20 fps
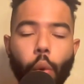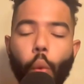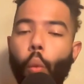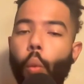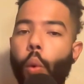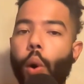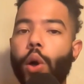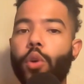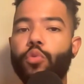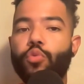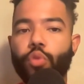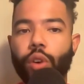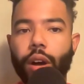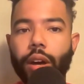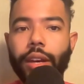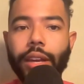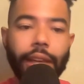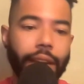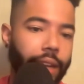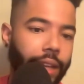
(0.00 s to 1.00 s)
1
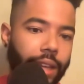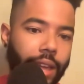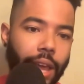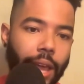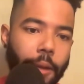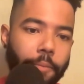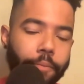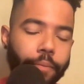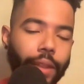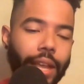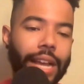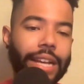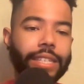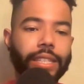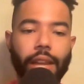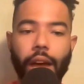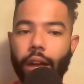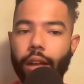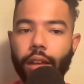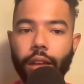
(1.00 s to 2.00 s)
run in a game is
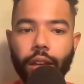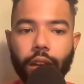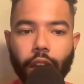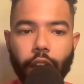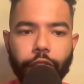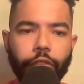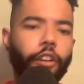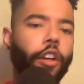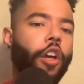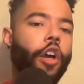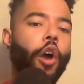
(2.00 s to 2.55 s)
not good enough.